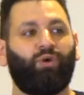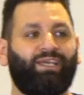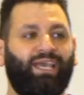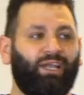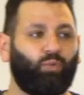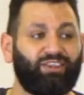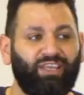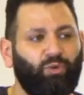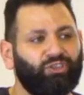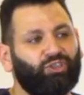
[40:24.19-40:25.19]
again? What
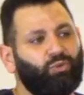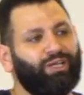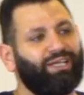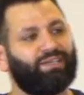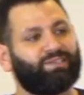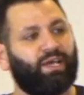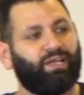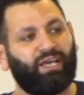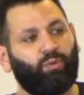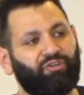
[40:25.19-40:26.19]
they were doing is
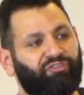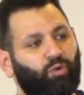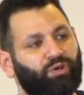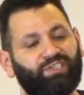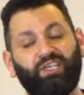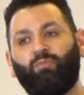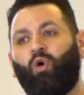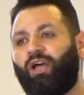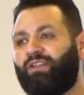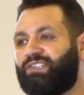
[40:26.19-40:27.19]
they were focusing
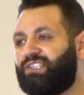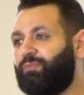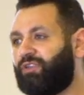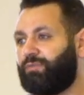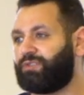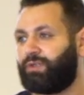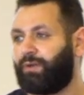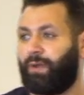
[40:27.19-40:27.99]
more on the symptoms.